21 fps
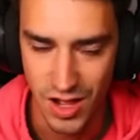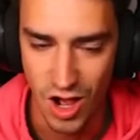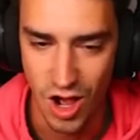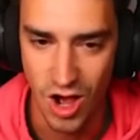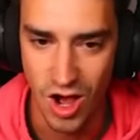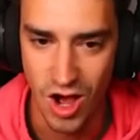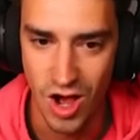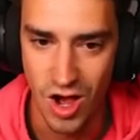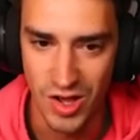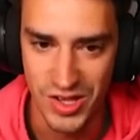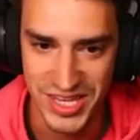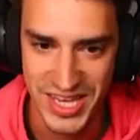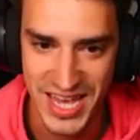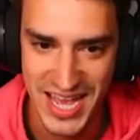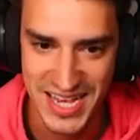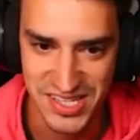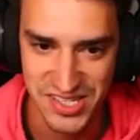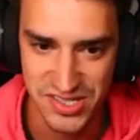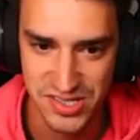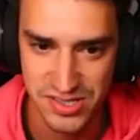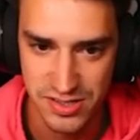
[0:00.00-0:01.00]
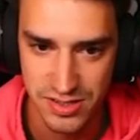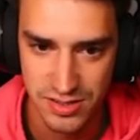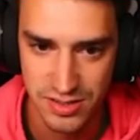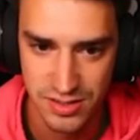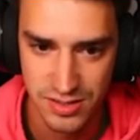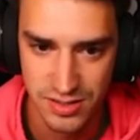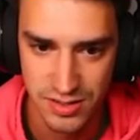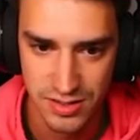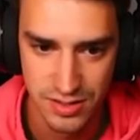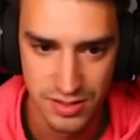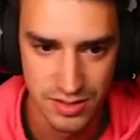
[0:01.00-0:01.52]
Oh, yes.
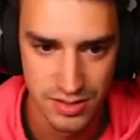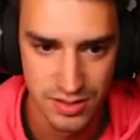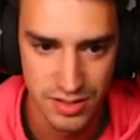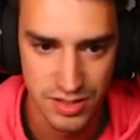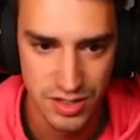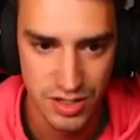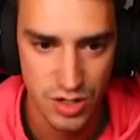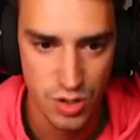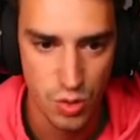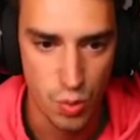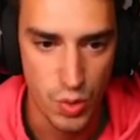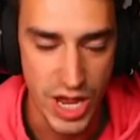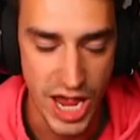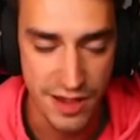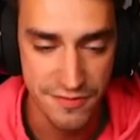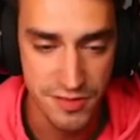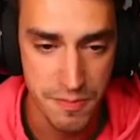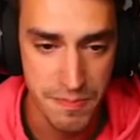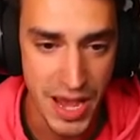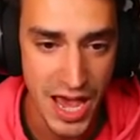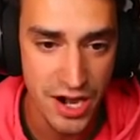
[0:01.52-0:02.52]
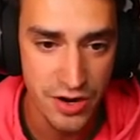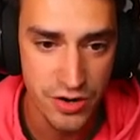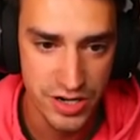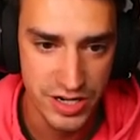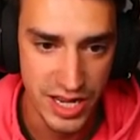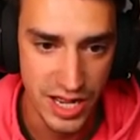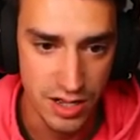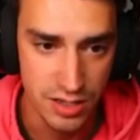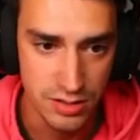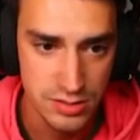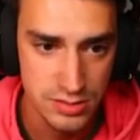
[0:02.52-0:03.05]
We have the battery
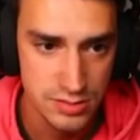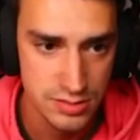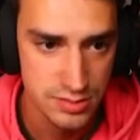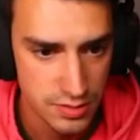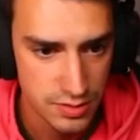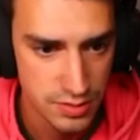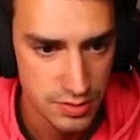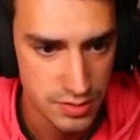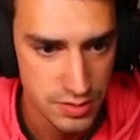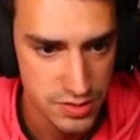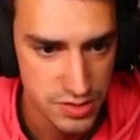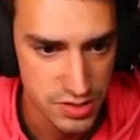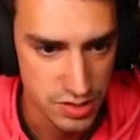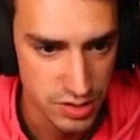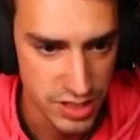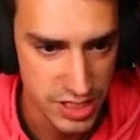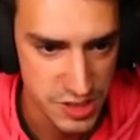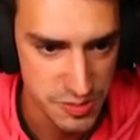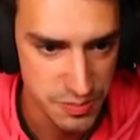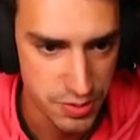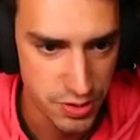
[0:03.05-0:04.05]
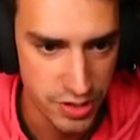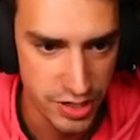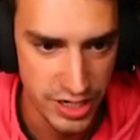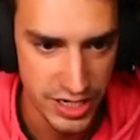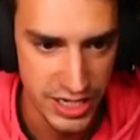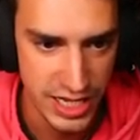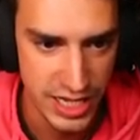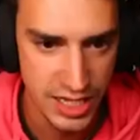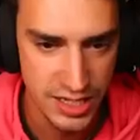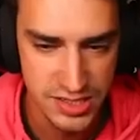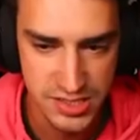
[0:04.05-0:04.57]
now. So let's put it
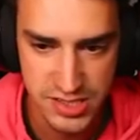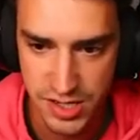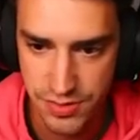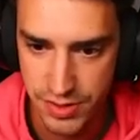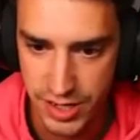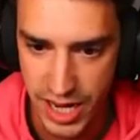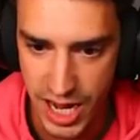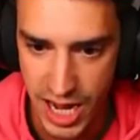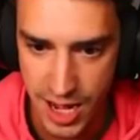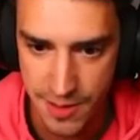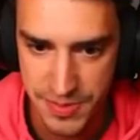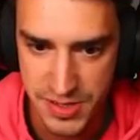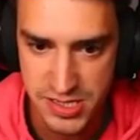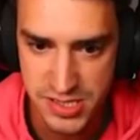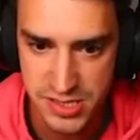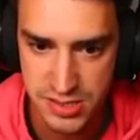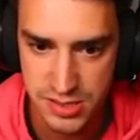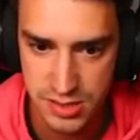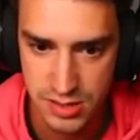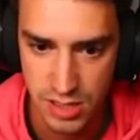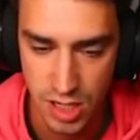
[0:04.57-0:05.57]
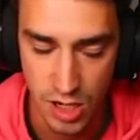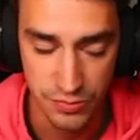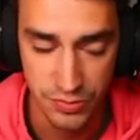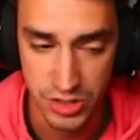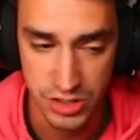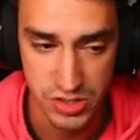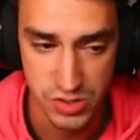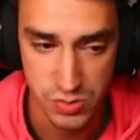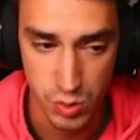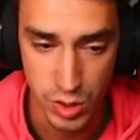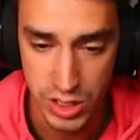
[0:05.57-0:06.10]
in, see what happens.
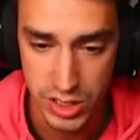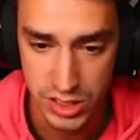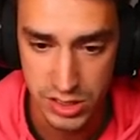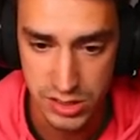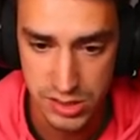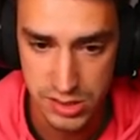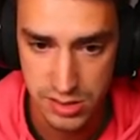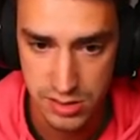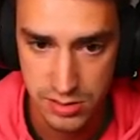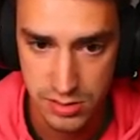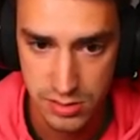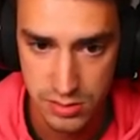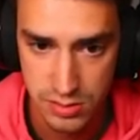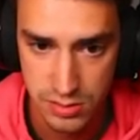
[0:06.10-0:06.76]
Hopefully it just works.